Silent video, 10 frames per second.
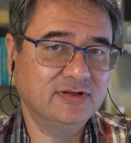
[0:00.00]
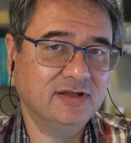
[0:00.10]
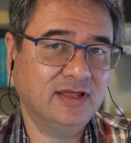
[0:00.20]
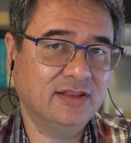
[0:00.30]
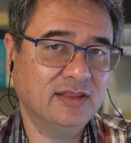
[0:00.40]

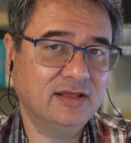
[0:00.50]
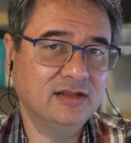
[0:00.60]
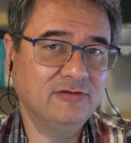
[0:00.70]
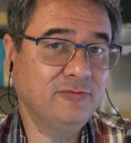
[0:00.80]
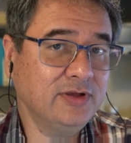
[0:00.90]
And then
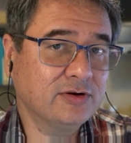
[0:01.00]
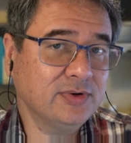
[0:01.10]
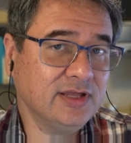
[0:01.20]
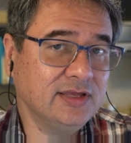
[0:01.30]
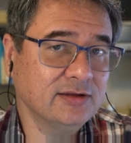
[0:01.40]
if we
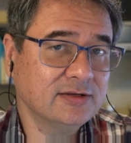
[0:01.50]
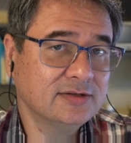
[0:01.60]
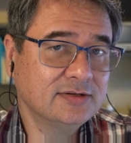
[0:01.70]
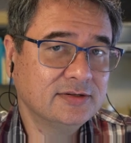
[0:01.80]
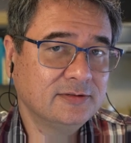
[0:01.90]
agree,
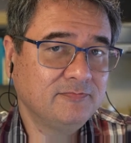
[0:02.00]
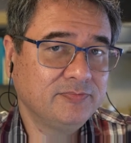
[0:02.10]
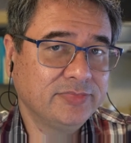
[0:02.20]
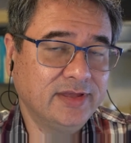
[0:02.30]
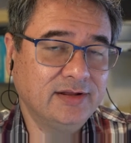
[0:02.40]

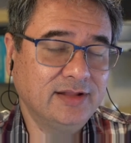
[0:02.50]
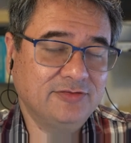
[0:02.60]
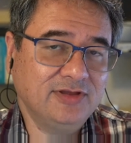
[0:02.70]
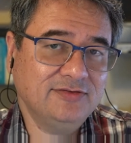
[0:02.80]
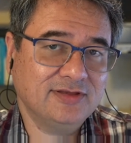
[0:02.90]
then
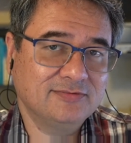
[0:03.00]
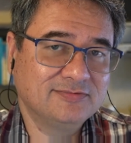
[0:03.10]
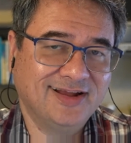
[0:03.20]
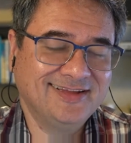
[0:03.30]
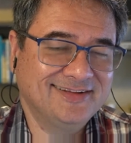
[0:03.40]
that's easy,
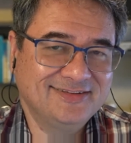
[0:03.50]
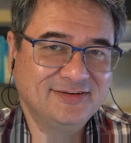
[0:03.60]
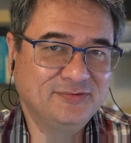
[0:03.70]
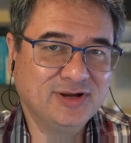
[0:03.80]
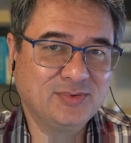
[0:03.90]
right?
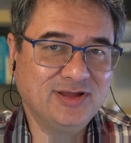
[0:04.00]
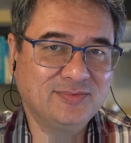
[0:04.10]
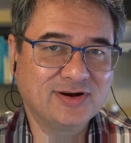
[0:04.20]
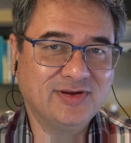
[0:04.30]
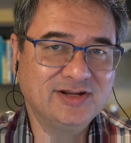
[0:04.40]
If we agree on
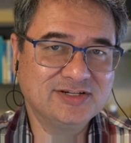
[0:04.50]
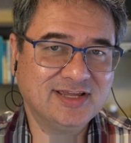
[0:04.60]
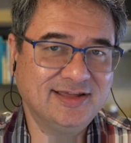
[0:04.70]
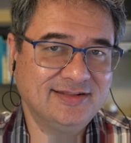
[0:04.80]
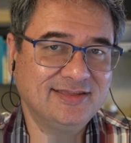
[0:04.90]
what grade you should
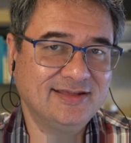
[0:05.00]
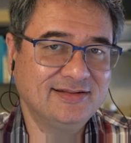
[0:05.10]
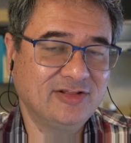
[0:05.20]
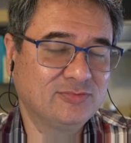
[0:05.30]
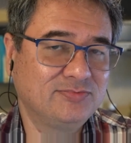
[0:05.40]
get, then
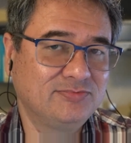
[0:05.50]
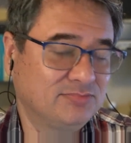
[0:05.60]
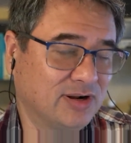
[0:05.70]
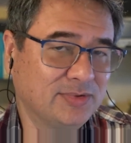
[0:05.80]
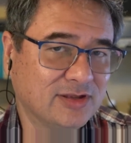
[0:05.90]
that's
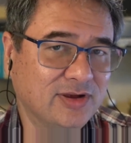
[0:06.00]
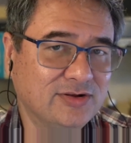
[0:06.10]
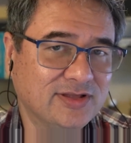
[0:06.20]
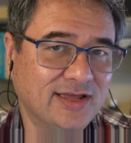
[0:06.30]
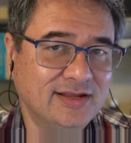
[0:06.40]
probably the grade you'll
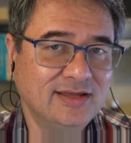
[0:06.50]
get.